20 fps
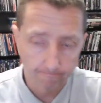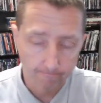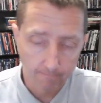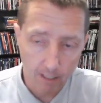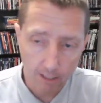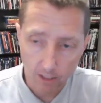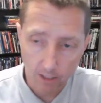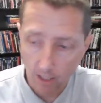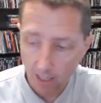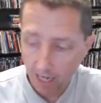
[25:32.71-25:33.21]

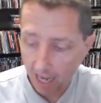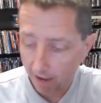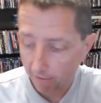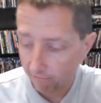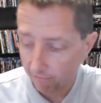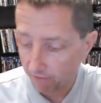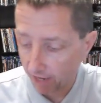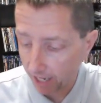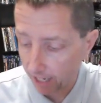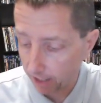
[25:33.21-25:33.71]
it's good to have
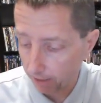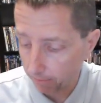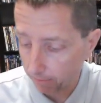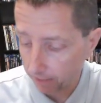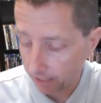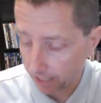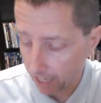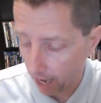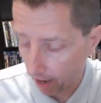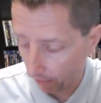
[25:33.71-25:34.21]

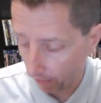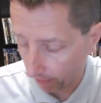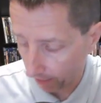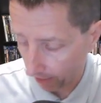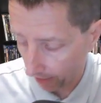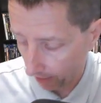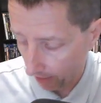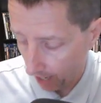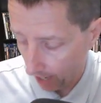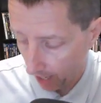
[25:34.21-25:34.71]
Phantoms out
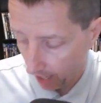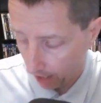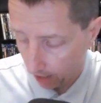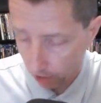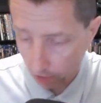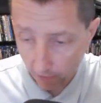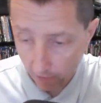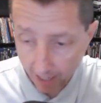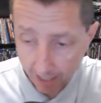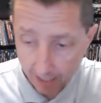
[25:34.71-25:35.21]
there.
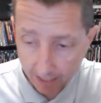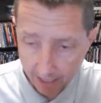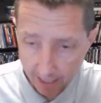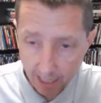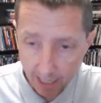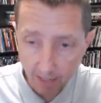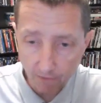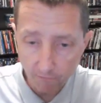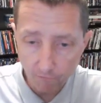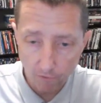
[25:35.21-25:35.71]
So that's
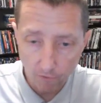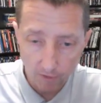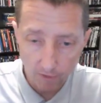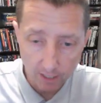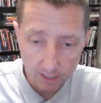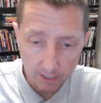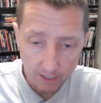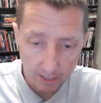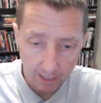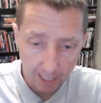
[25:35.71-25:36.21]
it for
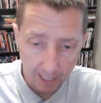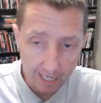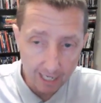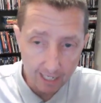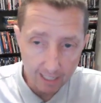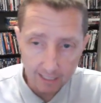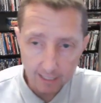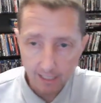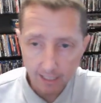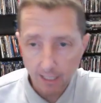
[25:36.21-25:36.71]
this
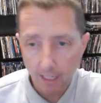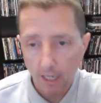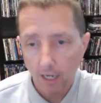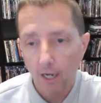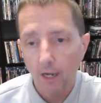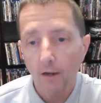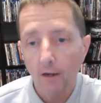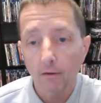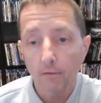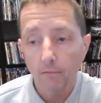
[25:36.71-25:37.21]
latest
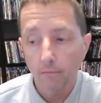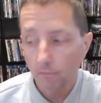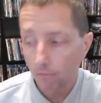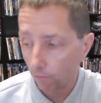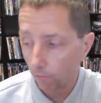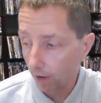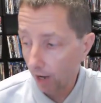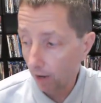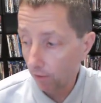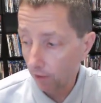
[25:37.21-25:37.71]

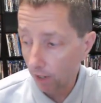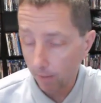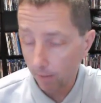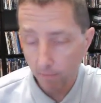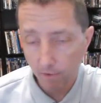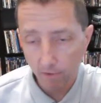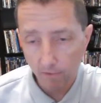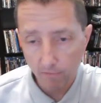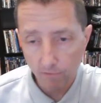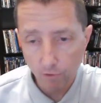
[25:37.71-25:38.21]

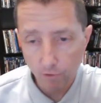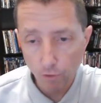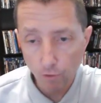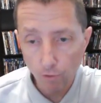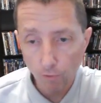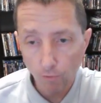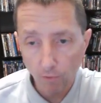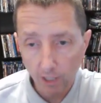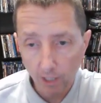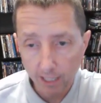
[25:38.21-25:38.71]
roundup of
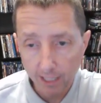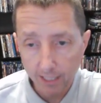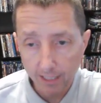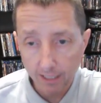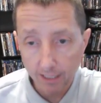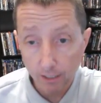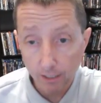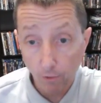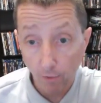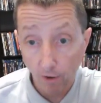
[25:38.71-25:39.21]
new
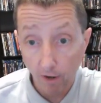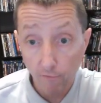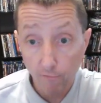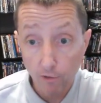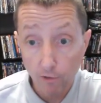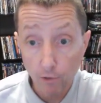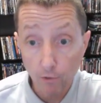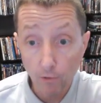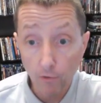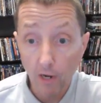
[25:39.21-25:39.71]
releases. Quite a
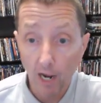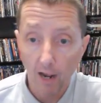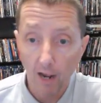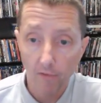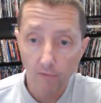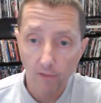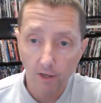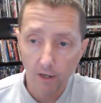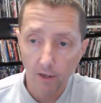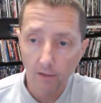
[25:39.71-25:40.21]
few
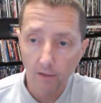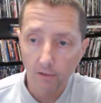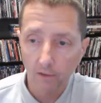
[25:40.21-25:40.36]
out there.